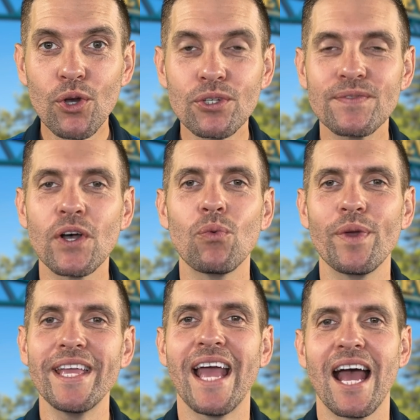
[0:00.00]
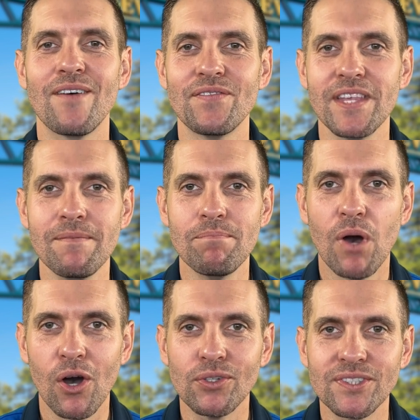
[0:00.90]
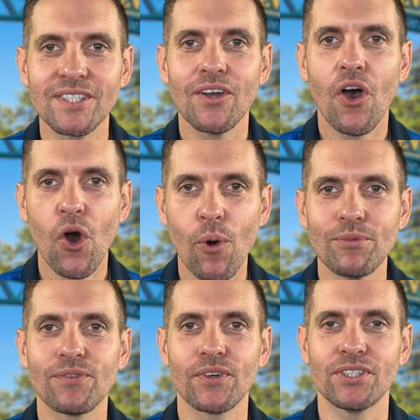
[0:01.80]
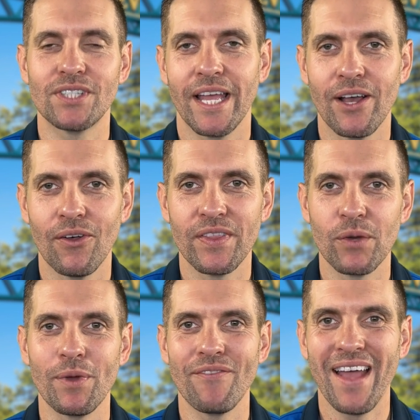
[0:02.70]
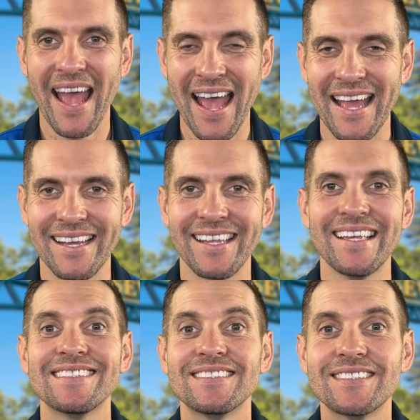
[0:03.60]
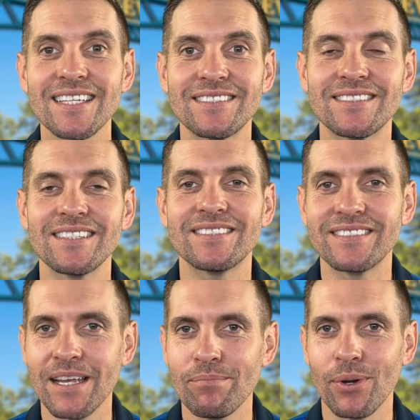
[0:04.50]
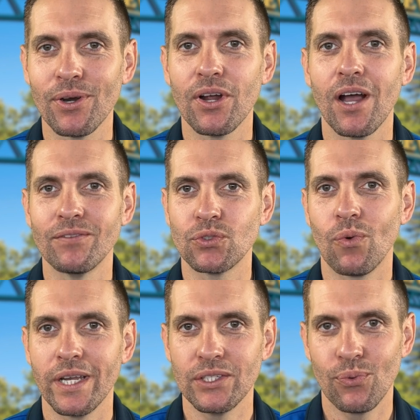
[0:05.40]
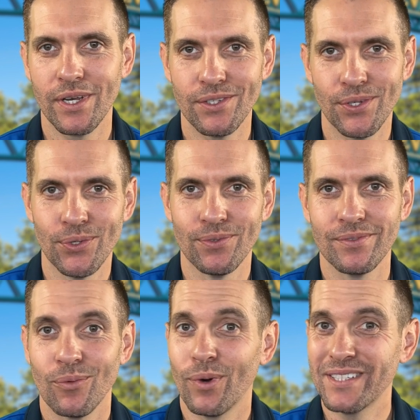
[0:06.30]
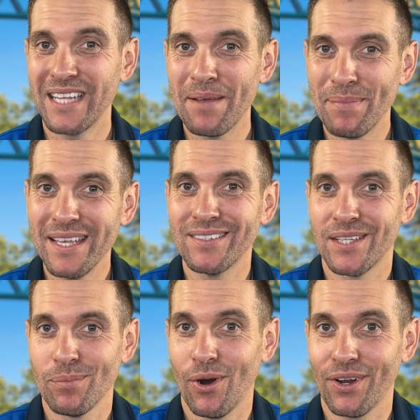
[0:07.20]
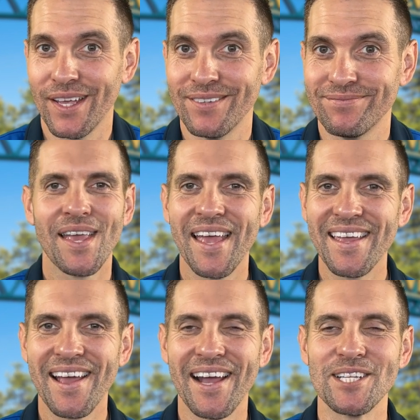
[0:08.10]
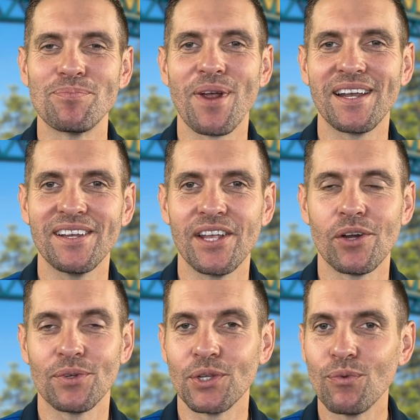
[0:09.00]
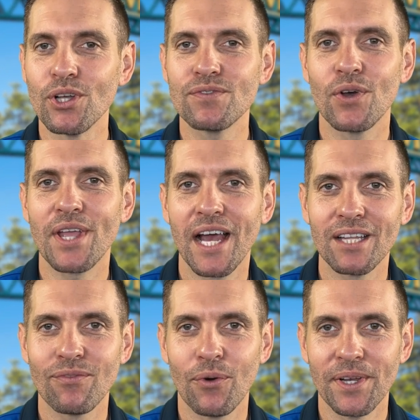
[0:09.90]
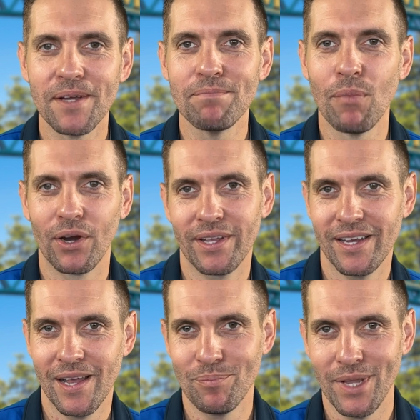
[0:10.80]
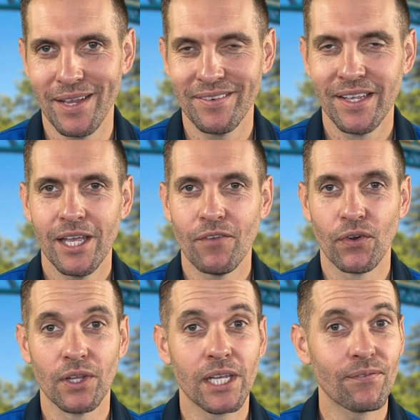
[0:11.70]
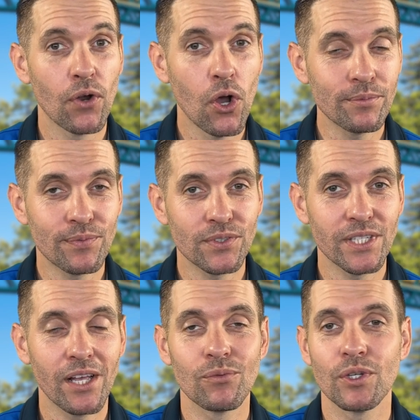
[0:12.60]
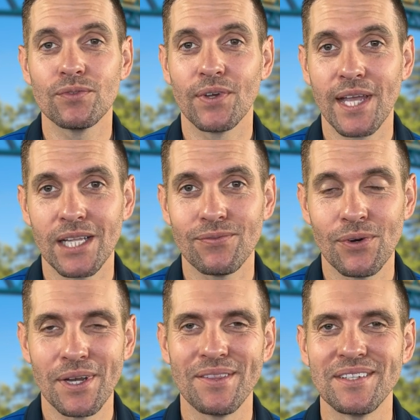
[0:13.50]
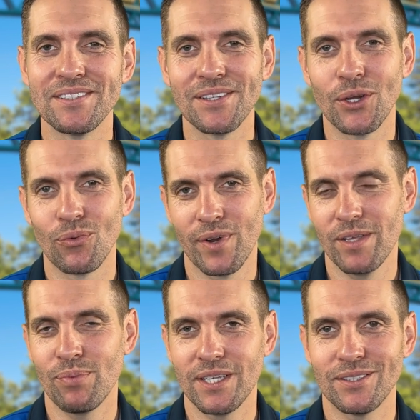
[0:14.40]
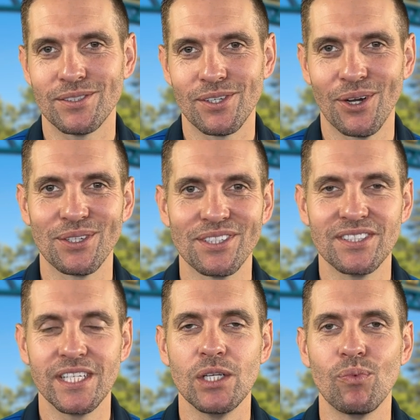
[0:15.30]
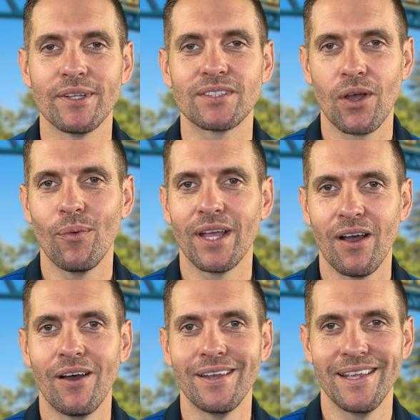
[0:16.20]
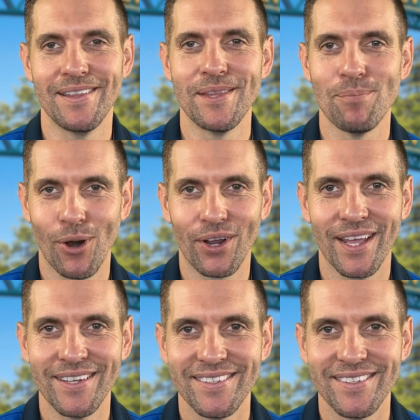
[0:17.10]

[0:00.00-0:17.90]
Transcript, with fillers: Roseville, we have the most homes for sale that we've had since December of 2022. What does that mean to the market? Hey guys, Brandon here with the Roseville, California market update. If you're looking for homes for sale in Roseville, California, this is a great place to start to see what's going on in the market.